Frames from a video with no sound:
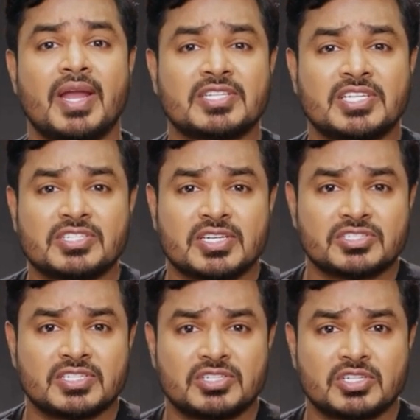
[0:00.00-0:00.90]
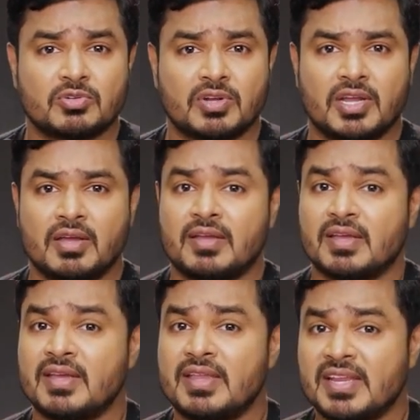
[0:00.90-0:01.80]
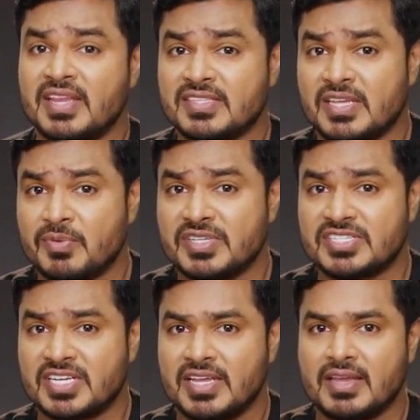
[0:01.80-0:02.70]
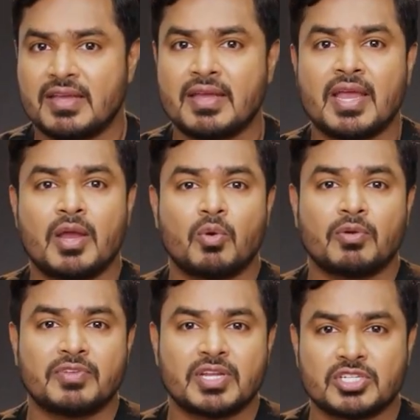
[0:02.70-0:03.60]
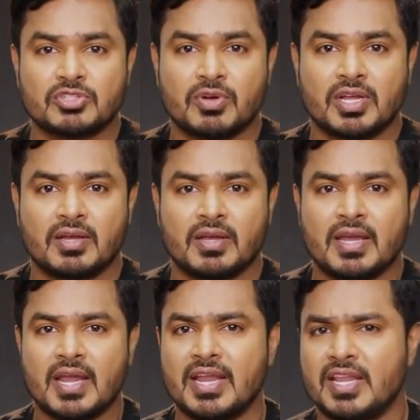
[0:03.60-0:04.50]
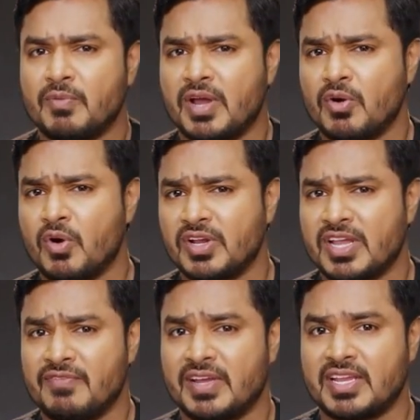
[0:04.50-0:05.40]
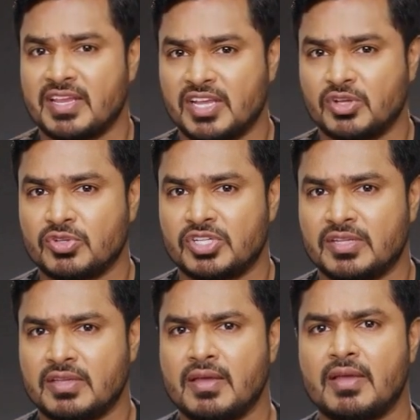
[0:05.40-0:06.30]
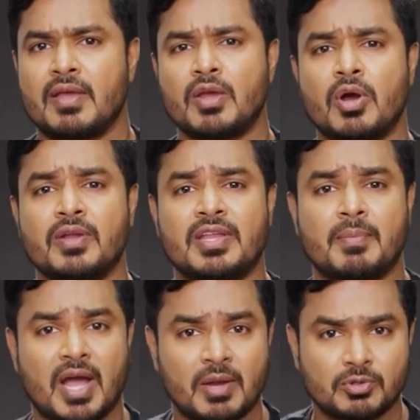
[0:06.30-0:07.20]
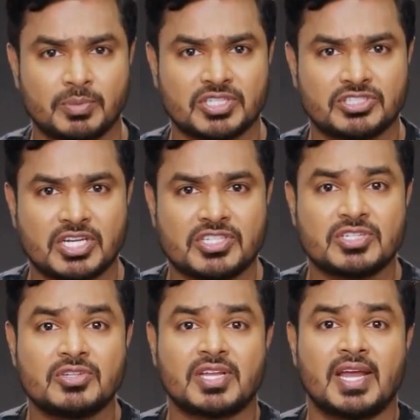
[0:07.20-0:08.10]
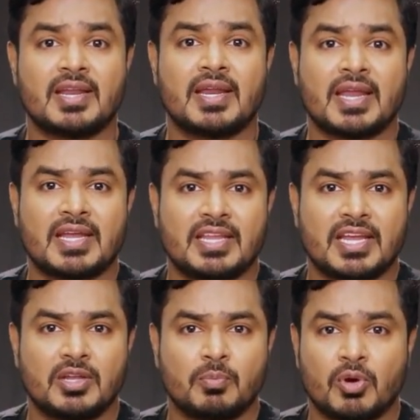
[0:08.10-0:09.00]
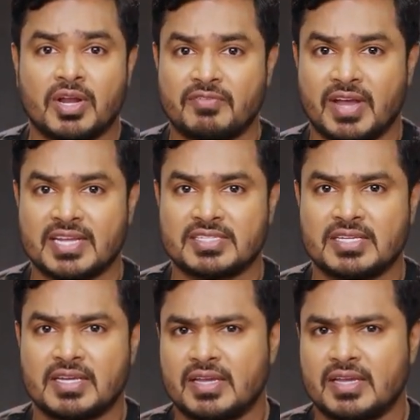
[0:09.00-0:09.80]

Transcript: existence isn't real, that nothing we see, hear, or feel is real, and that we are all living in an illusion. The concept I will be discussing today is a little more advanced.